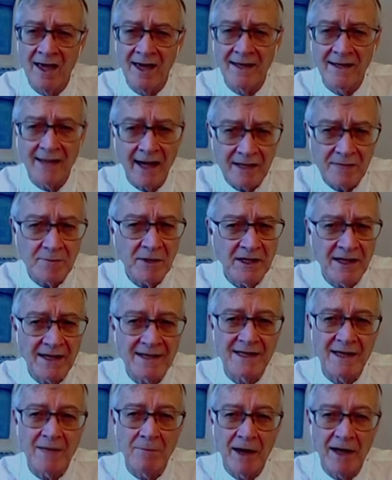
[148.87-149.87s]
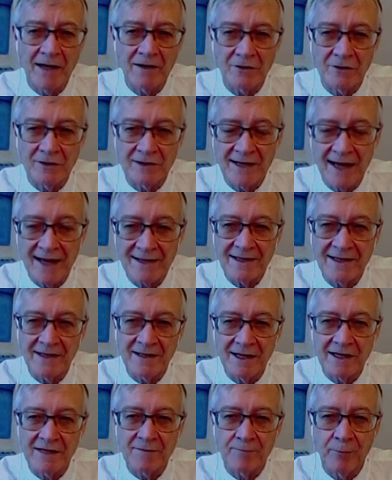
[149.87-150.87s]
it has been estimated that
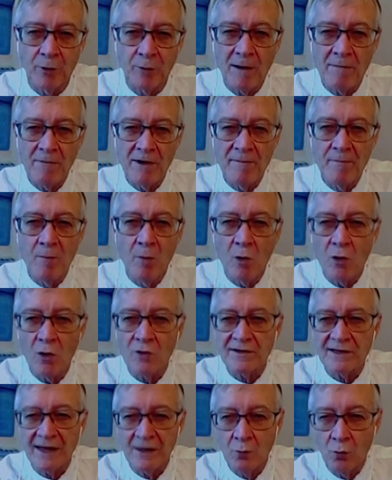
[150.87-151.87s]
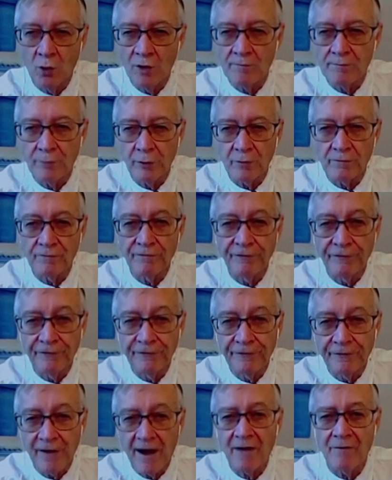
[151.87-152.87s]
it is probably more than
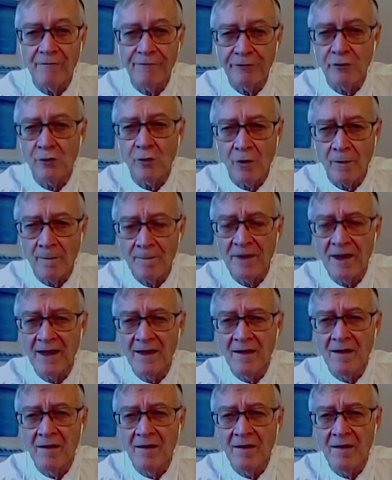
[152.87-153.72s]
1.4